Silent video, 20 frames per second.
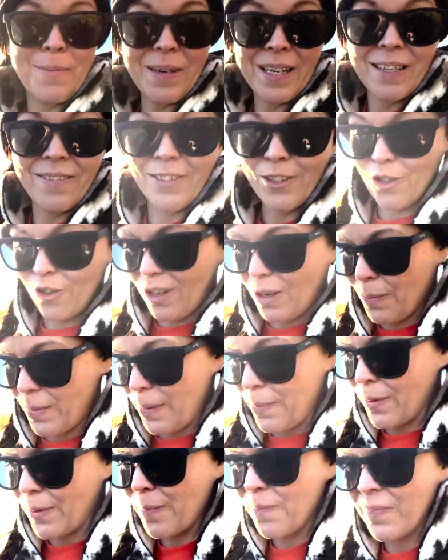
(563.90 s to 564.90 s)
not even drunk,
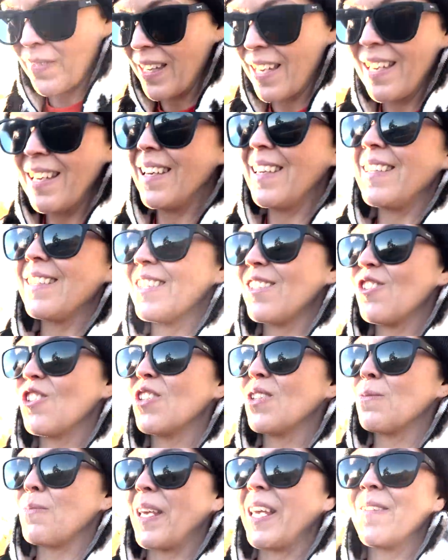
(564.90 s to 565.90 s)
people. This is
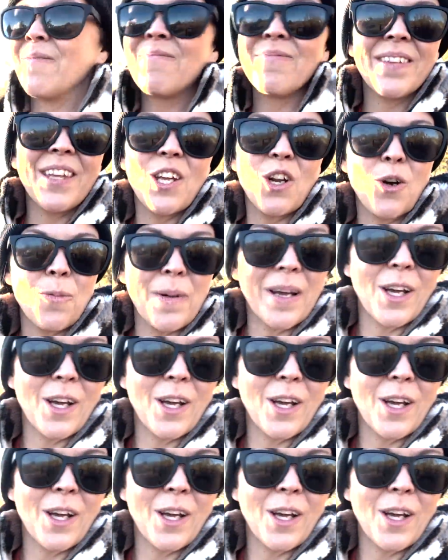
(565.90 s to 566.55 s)
just me in all my